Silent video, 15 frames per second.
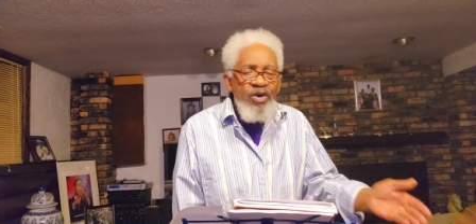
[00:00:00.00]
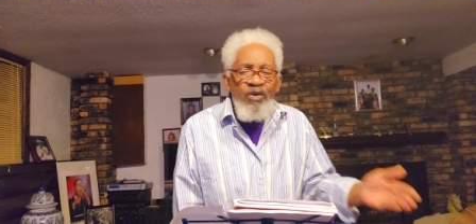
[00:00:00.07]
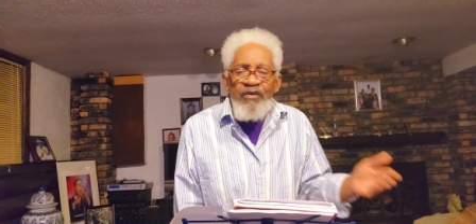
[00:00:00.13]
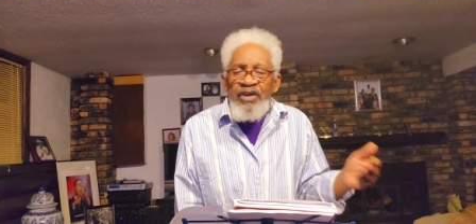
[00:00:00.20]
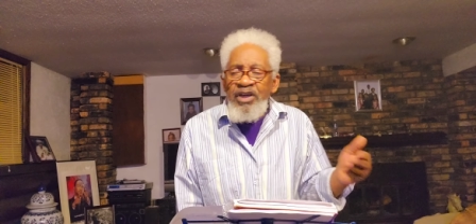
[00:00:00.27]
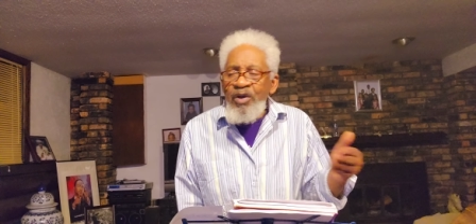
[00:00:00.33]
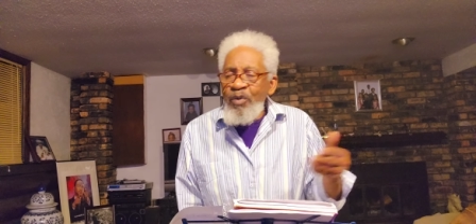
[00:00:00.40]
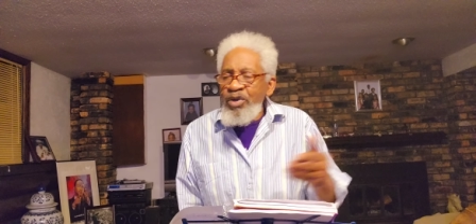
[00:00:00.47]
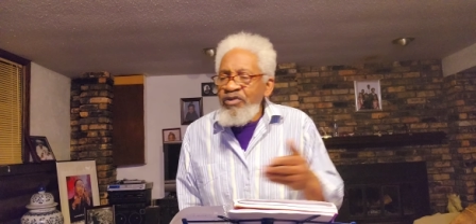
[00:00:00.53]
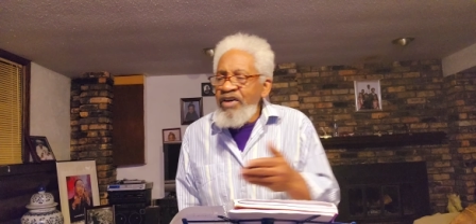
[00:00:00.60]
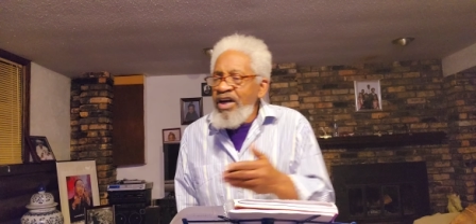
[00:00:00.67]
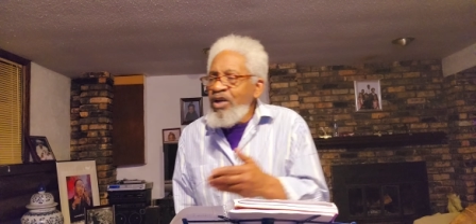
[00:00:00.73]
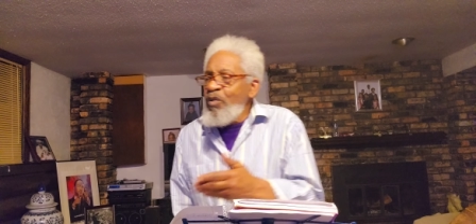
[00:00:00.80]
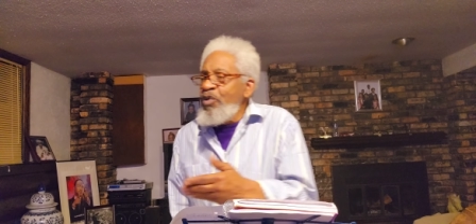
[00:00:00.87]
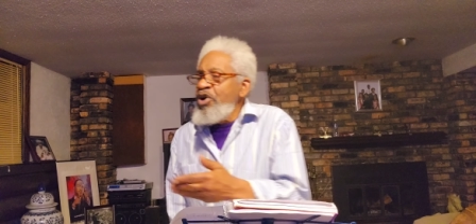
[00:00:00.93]
over here. We're
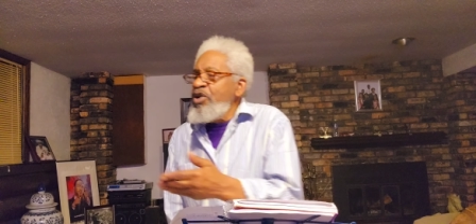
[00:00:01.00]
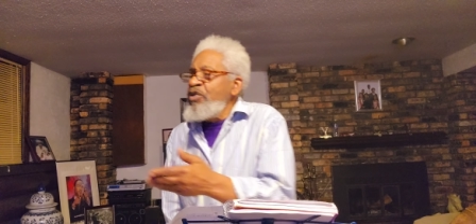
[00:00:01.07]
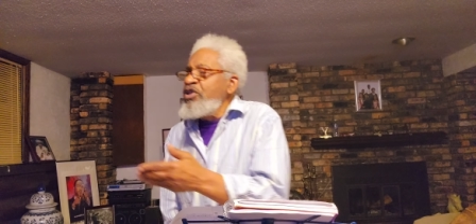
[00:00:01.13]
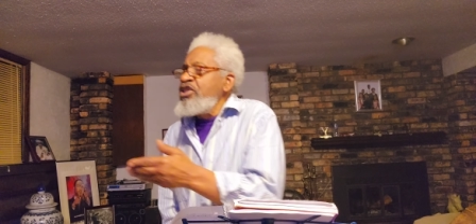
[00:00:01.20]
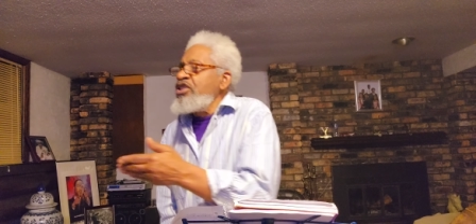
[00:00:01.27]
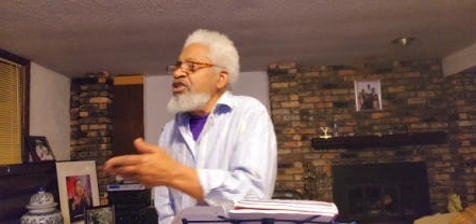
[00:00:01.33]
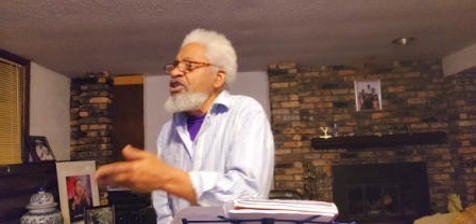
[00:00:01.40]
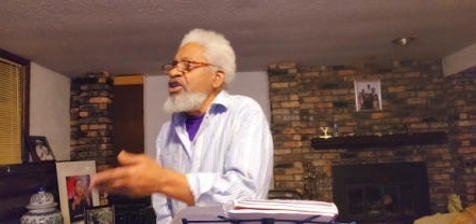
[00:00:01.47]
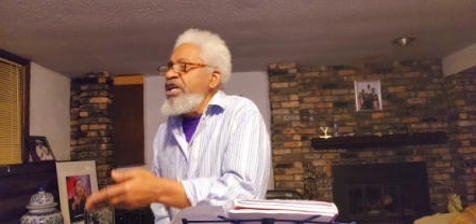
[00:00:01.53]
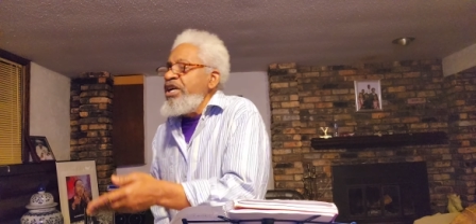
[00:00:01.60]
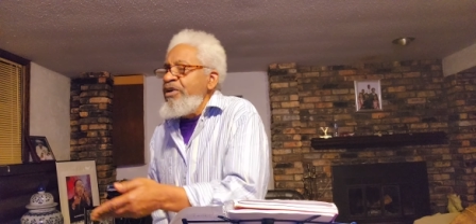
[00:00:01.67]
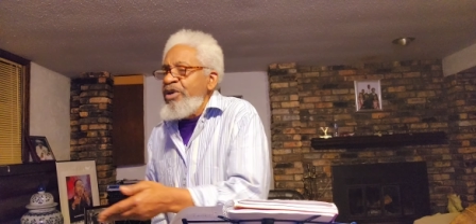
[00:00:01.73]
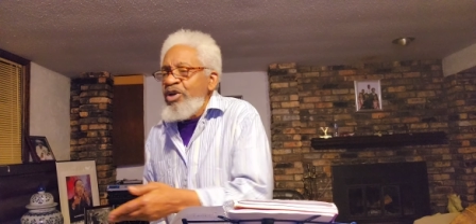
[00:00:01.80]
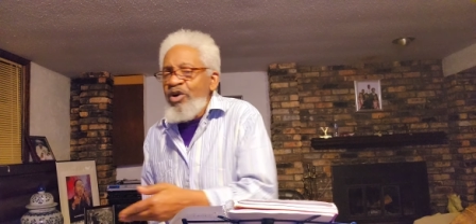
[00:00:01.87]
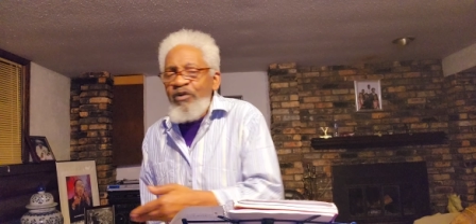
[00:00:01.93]
trying to work on this little
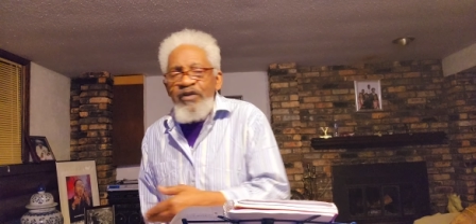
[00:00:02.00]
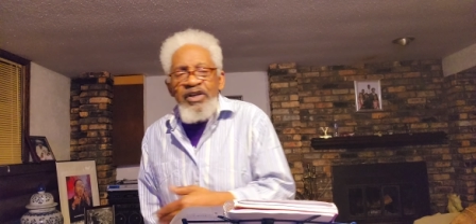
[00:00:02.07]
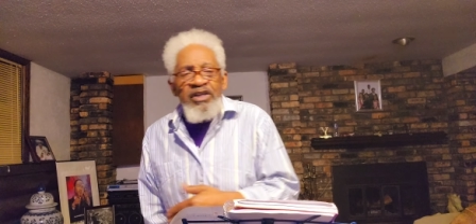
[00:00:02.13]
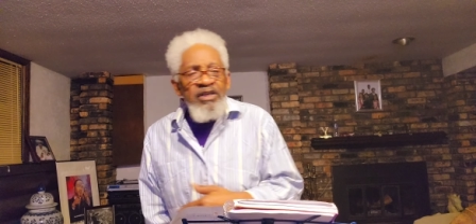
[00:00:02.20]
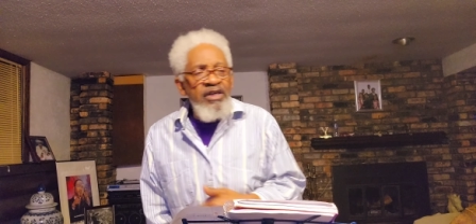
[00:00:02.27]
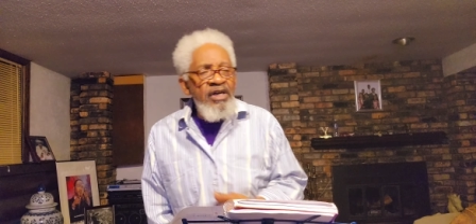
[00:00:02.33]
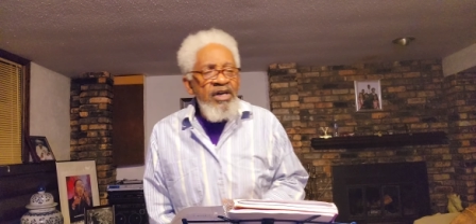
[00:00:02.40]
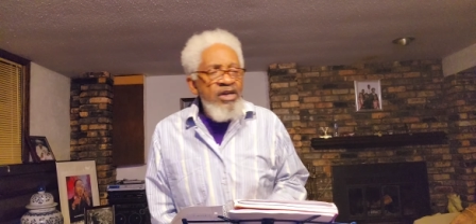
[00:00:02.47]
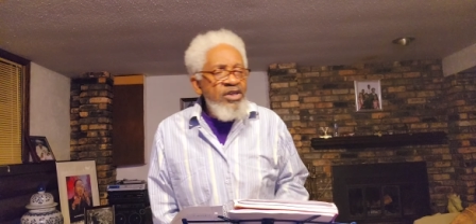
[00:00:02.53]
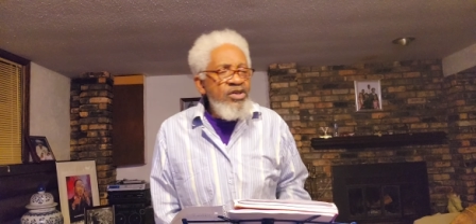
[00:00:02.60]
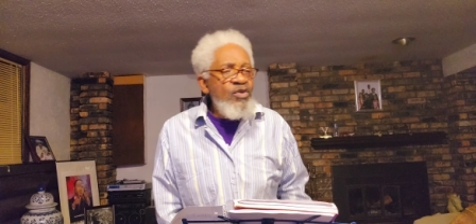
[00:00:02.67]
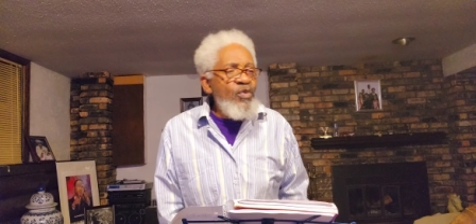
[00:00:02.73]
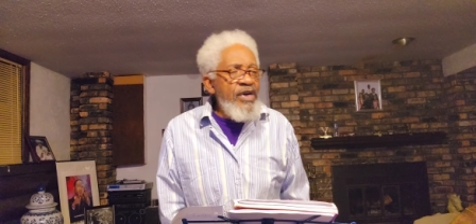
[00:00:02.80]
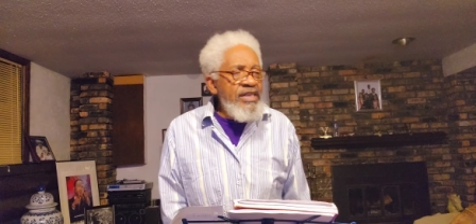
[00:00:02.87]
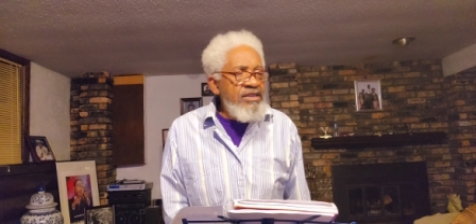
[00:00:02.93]
area over here. You're
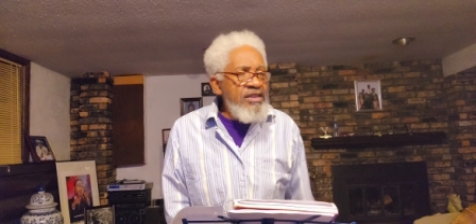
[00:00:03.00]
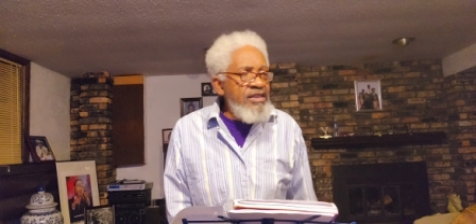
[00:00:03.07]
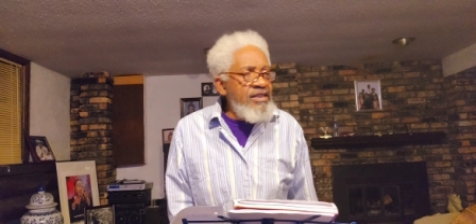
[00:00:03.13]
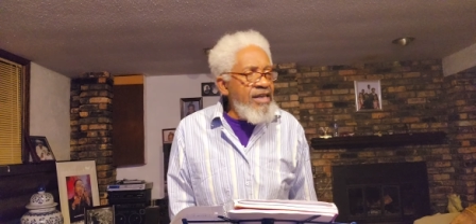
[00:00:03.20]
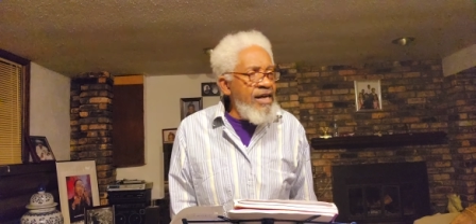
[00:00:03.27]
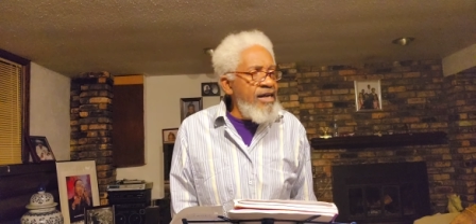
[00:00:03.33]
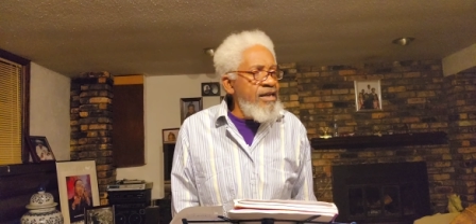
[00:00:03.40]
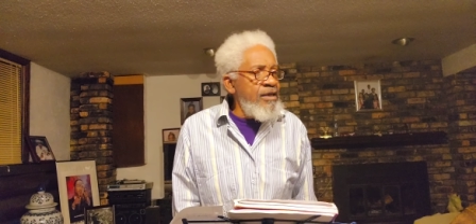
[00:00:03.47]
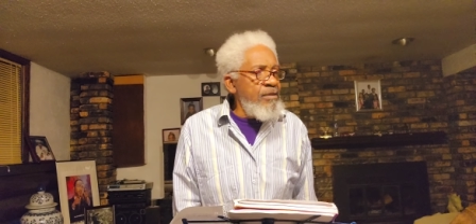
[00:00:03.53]
wasting time.